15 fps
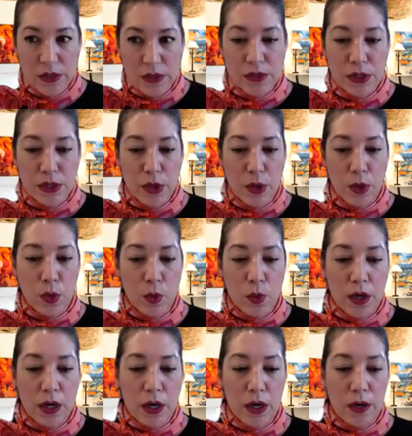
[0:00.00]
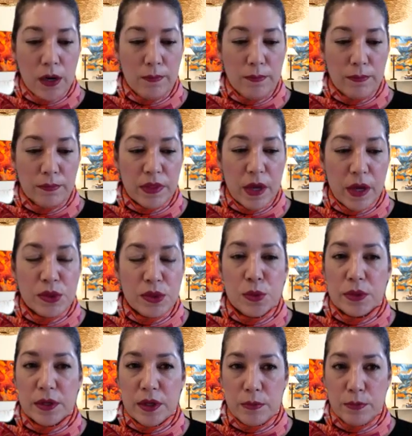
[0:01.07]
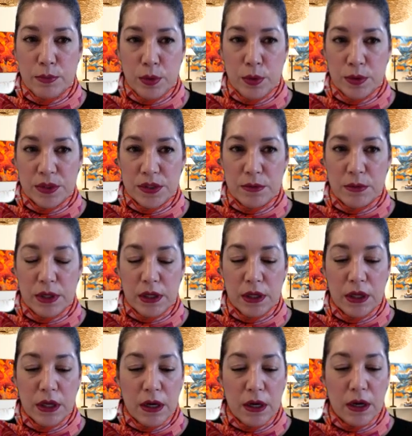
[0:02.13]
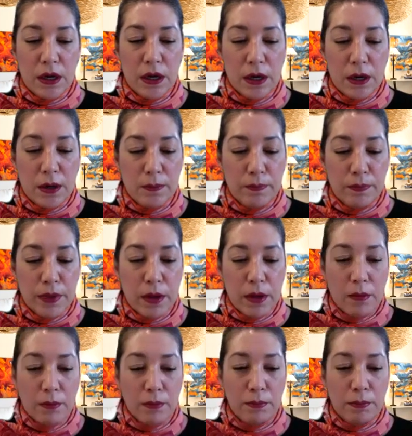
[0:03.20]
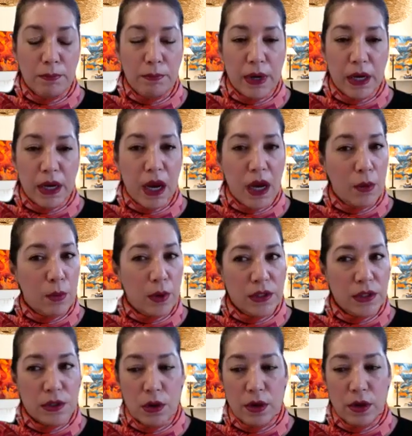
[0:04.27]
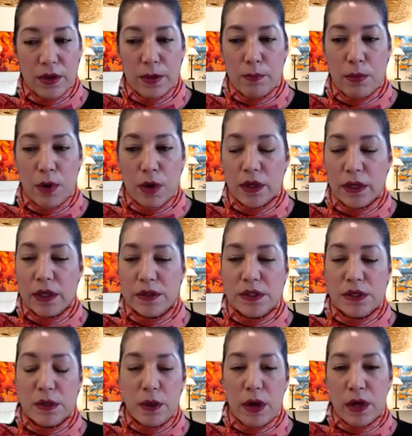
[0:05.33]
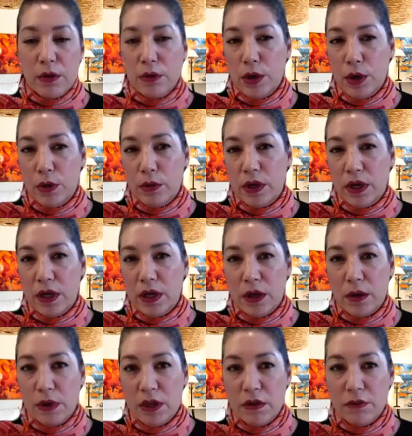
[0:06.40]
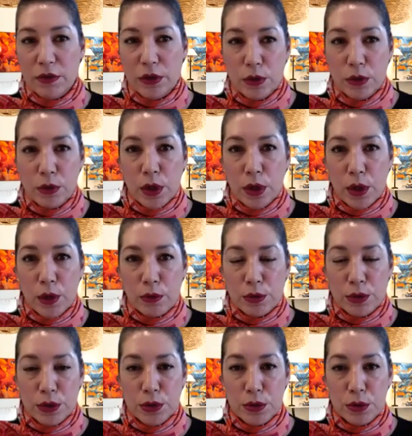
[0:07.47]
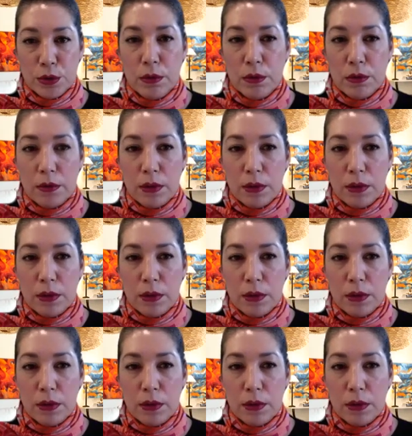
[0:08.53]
So that was really important to me. But I went to all the markets. So I don't know, Kim, if you go to